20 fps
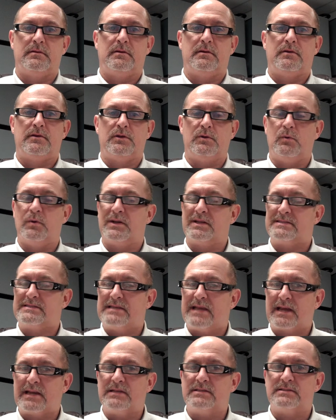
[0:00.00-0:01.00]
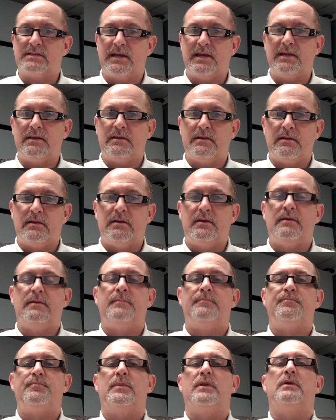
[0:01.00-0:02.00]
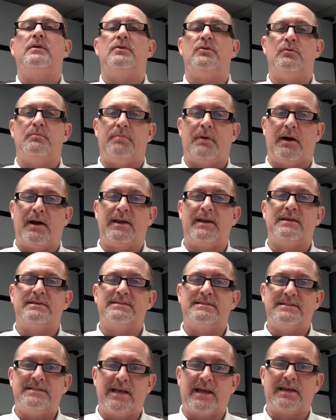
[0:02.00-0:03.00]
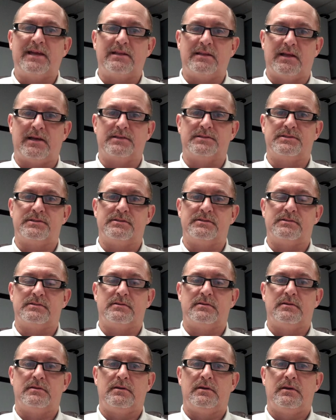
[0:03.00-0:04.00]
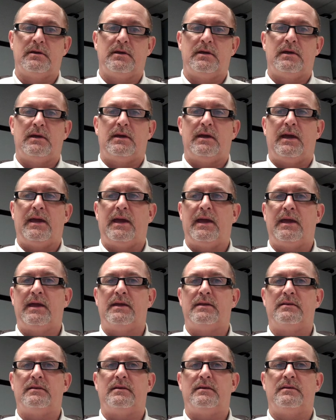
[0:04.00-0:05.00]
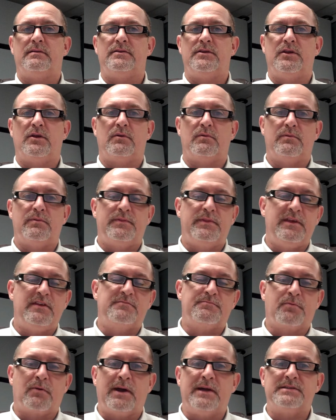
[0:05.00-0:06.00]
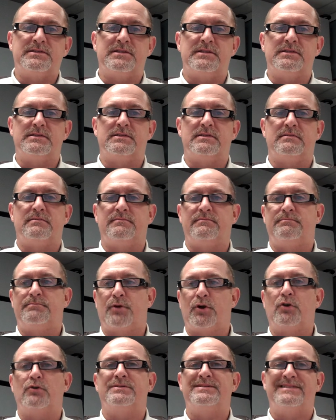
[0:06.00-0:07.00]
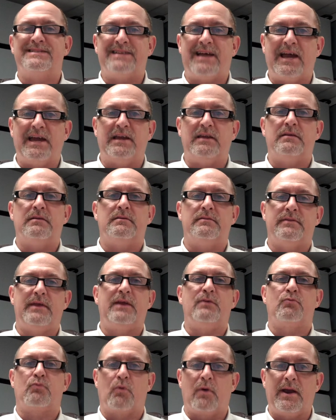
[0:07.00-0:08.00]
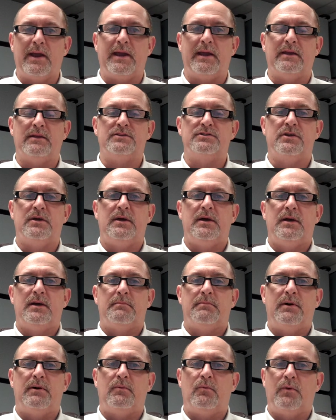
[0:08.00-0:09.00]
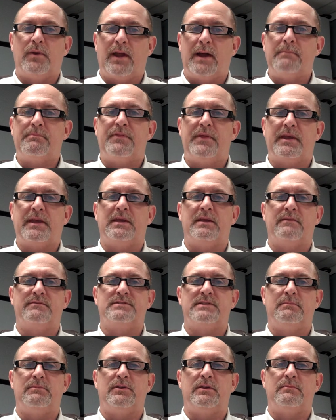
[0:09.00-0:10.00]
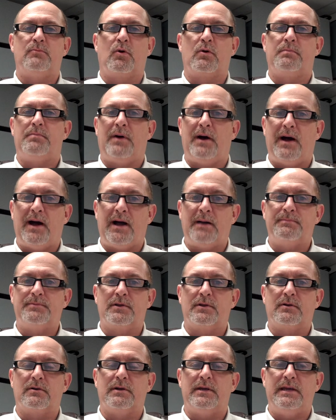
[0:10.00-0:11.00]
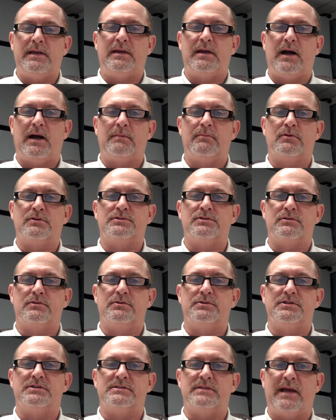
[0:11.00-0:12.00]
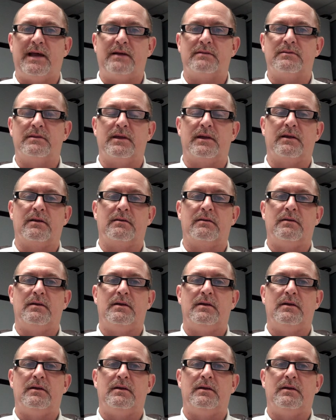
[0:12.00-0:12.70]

You want a second site? You buy a second license. And, these prices per site, they range. But when I'm thinking of some of the more popular e-commerce solutions out there,